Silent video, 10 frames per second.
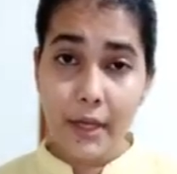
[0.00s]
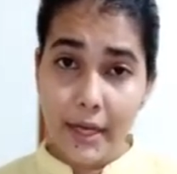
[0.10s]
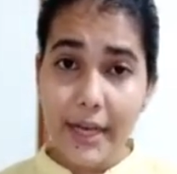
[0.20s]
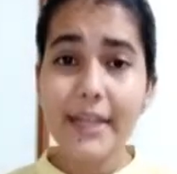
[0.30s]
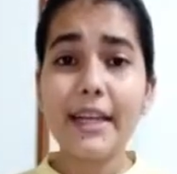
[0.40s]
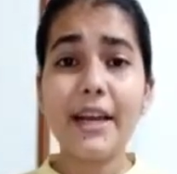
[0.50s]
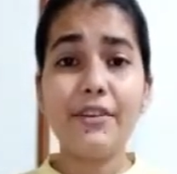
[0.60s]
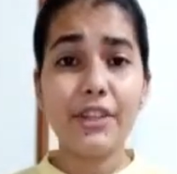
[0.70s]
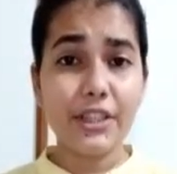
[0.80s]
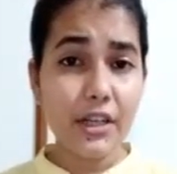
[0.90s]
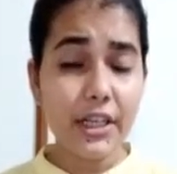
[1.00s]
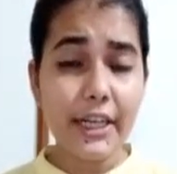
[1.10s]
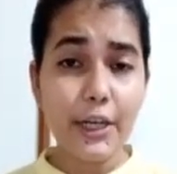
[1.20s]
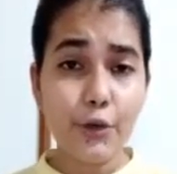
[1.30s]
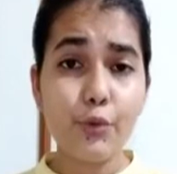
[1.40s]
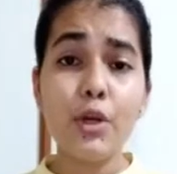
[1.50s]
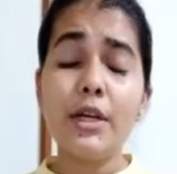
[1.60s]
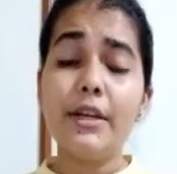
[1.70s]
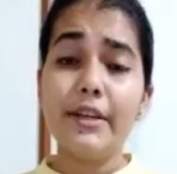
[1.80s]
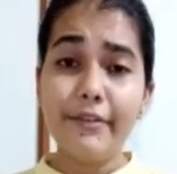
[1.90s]
It can result into
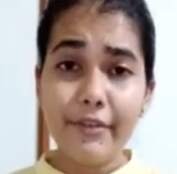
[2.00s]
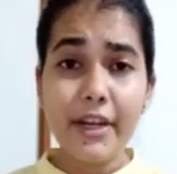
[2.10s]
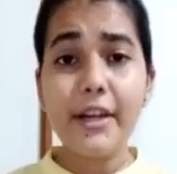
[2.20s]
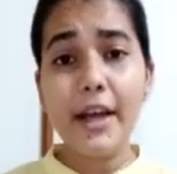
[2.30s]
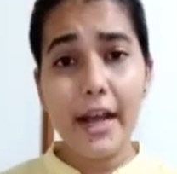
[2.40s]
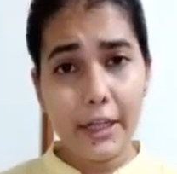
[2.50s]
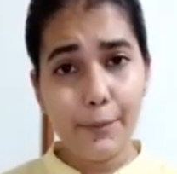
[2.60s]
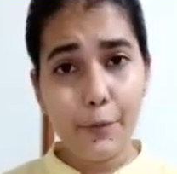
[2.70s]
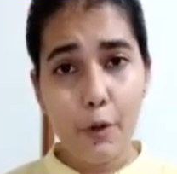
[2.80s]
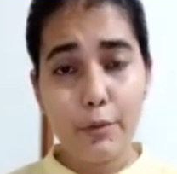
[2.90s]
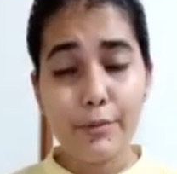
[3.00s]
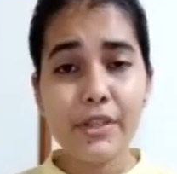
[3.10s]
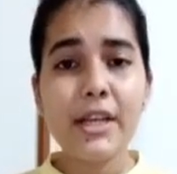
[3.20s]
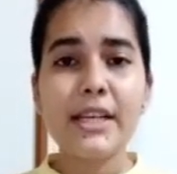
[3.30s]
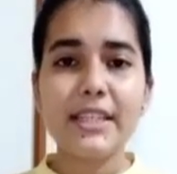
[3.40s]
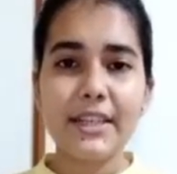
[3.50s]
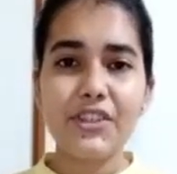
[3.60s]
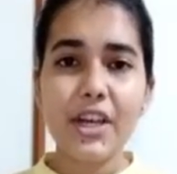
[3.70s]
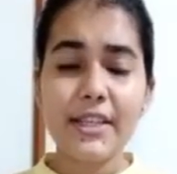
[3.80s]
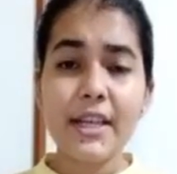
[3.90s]
different health problems such
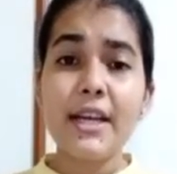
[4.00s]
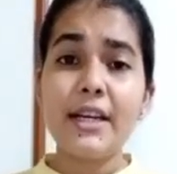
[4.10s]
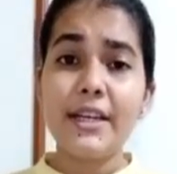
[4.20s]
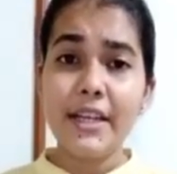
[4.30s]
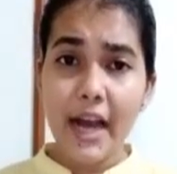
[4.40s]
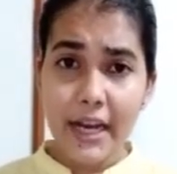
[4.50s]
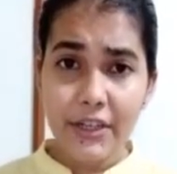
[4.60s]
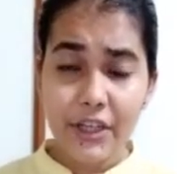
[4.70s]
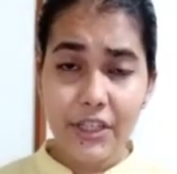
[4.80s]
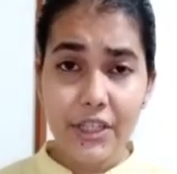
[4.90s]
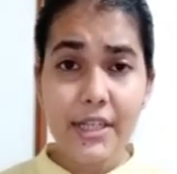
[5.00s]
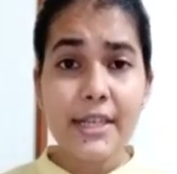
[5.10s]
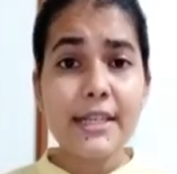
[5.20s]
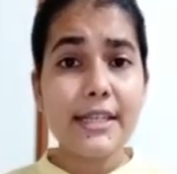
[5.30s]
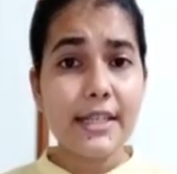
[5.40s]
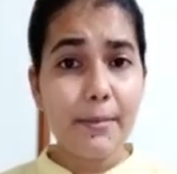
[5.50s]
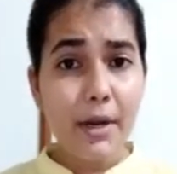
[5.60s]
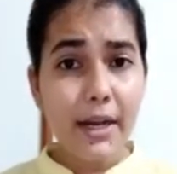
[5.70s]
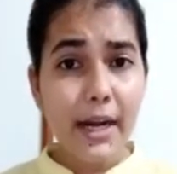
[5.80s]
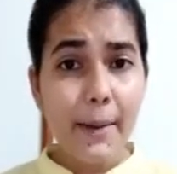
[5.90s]
as dehydration,
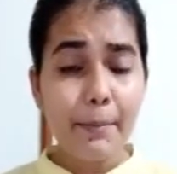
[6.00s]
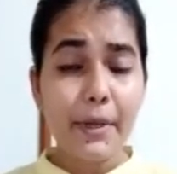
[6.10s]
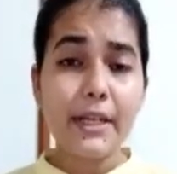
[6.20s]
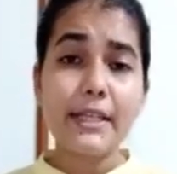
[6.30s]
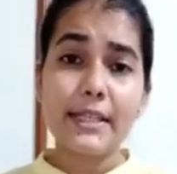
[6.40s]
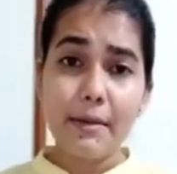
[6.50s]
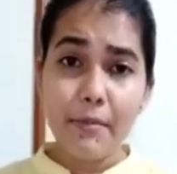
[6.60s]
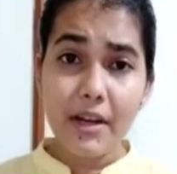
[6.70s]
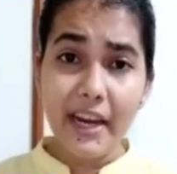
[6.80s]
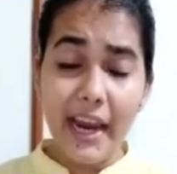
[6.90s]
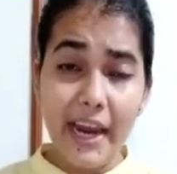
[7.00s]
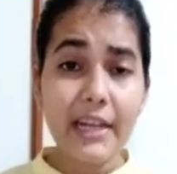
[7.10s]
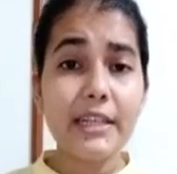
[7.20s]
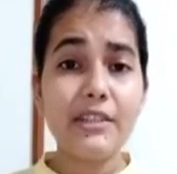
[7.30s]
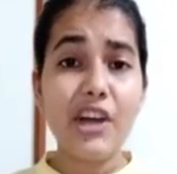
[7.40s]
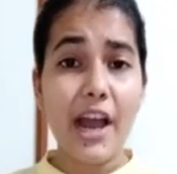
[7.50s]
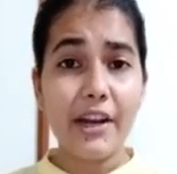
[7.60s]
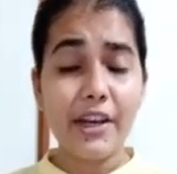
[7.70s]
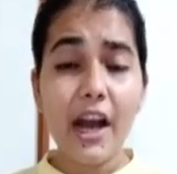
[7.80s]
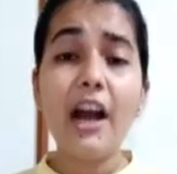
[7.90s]
stomach cramping, stomach ache,
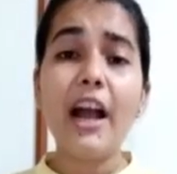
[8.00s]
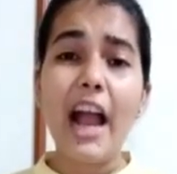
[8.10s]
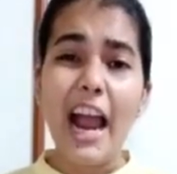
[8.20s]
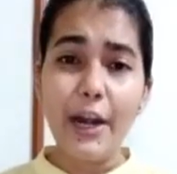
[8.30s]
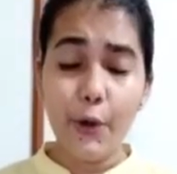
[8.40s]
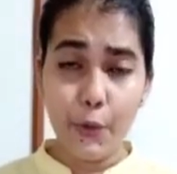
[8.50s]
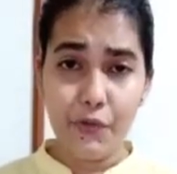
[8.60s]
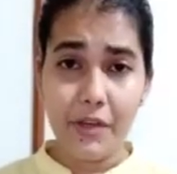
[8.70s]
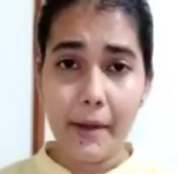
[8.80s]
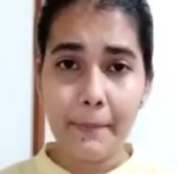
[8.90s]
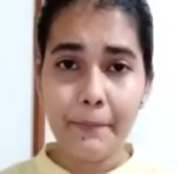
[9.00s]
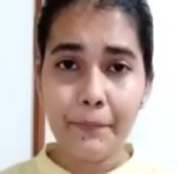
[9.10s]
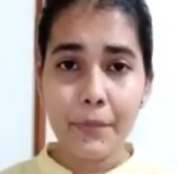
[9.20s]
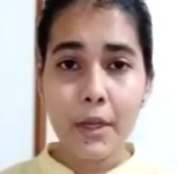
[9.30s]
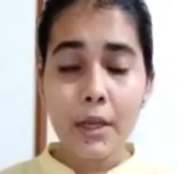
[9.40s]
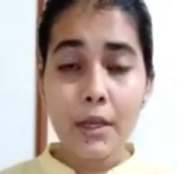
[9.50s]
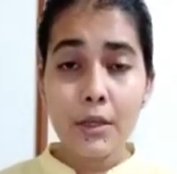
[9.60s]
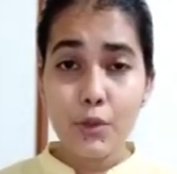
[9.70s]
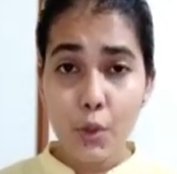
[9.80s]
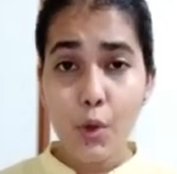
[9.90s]
diarrhea, and nausea.
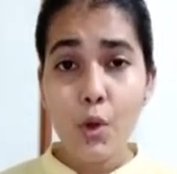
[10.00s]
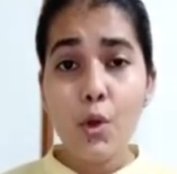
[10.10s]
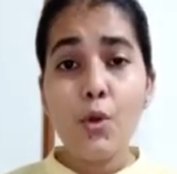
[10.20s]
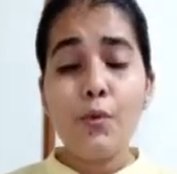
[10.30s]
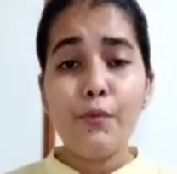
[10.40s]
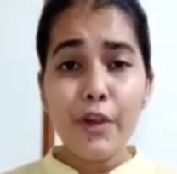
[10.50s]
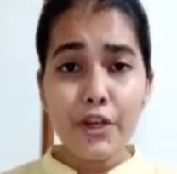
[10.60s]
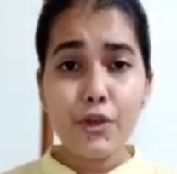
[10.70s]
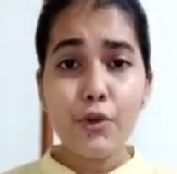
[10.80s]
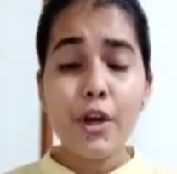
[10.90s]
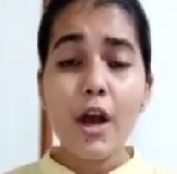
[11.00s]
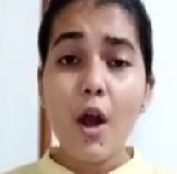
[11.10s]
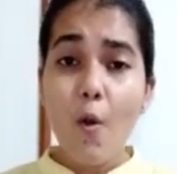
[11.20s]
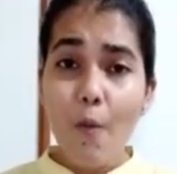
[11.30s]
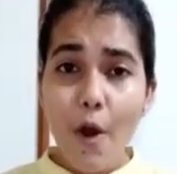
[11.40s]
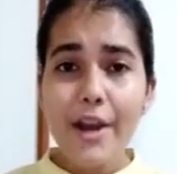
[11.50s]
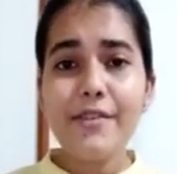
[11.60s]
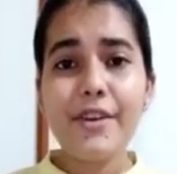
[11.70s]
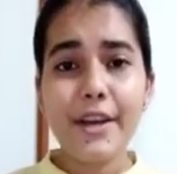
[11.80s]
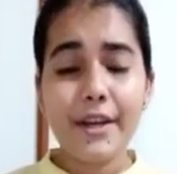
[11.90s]
So, we should
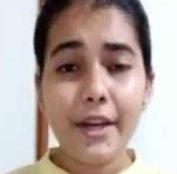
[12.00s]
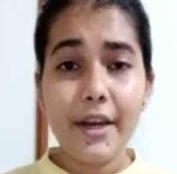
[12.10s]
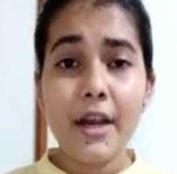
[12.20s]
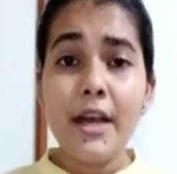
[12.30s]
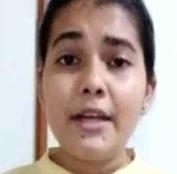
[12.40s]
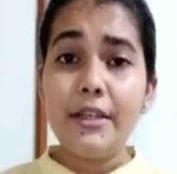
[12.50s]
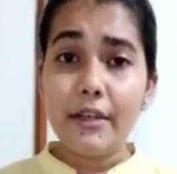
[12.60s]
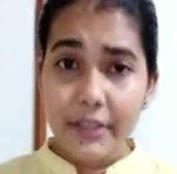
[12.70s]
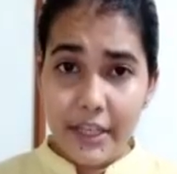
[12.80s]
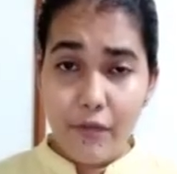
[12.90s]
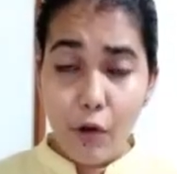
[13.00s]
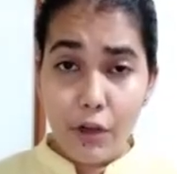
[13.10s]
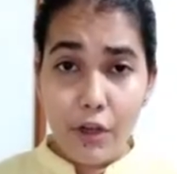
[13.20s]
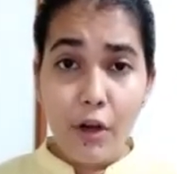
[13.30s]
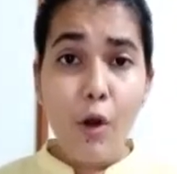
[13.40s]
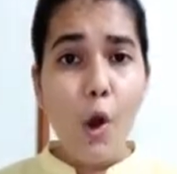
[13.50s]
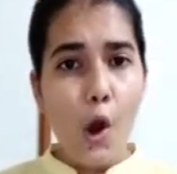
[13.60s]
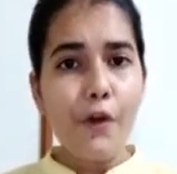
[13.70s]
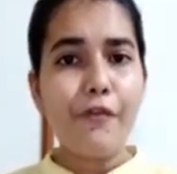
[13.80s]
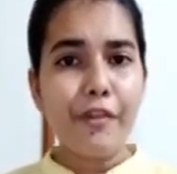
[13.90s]
avoid drinking dirty water
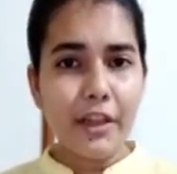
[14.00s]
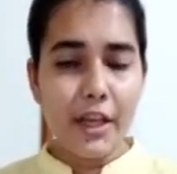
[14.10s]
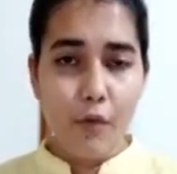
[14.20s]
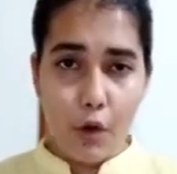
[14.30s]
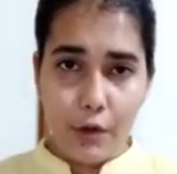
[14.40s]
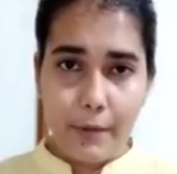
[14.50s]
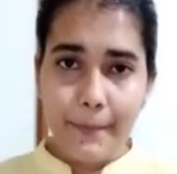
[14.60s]
or filthy water.